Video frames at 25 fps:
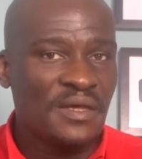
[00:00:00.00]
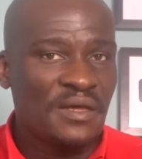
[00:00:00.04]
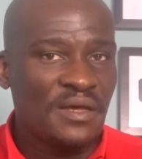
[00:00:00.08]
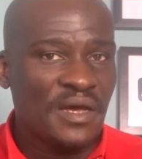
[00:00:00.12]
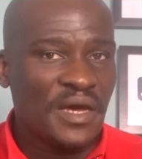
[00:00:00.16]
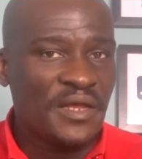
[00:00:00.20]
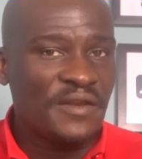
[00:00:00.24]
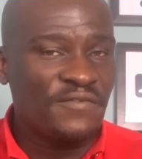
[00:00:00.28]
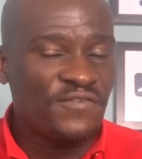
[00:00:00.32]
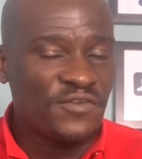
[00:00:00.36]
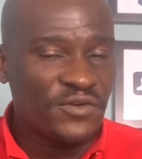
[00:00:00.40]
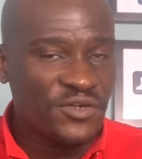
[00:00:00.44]

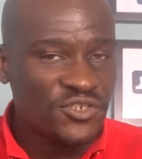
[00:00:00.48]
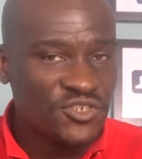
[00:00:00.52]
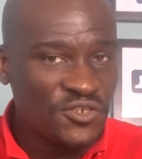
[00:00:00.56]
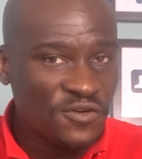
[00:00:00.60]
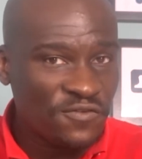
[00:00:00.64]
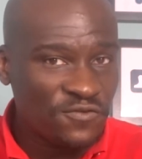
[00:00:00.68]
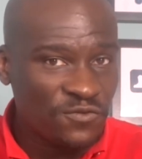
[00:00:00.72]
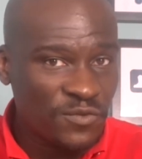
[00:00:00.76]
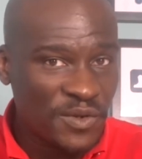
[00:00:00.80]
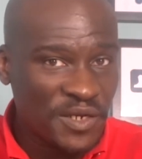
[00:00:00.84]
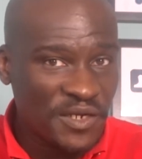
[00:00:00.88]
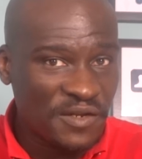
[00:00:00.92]
And if you're a
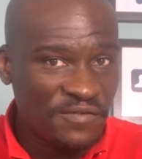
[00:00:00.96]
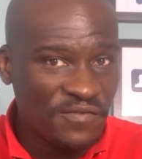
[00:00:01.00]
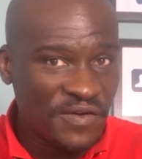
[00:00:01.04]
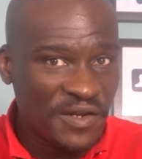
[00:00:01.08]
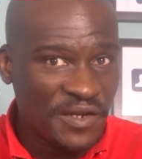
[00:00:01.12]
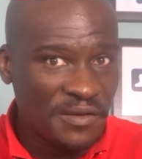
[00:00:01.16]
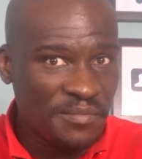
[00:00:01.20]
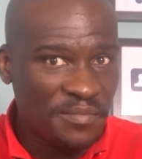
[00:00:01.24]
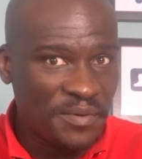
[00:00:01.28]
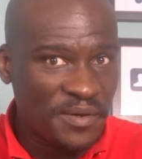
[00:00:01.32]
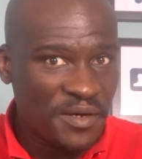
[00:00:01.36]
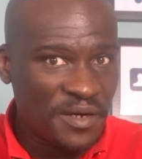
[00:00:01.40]
software
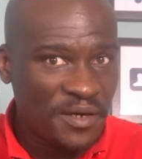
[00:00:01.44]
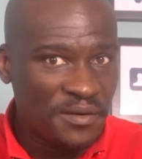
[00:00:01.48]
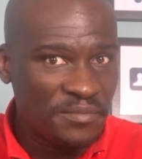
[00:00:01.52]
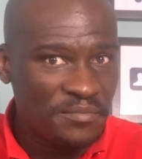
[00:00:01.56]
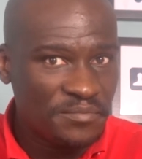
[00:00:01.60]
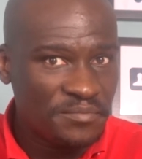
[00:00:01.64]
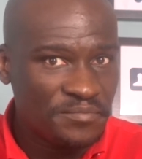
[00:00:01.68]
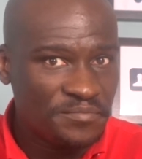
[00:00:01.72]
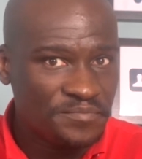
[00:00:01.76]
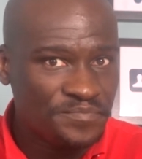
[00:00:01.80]
developer,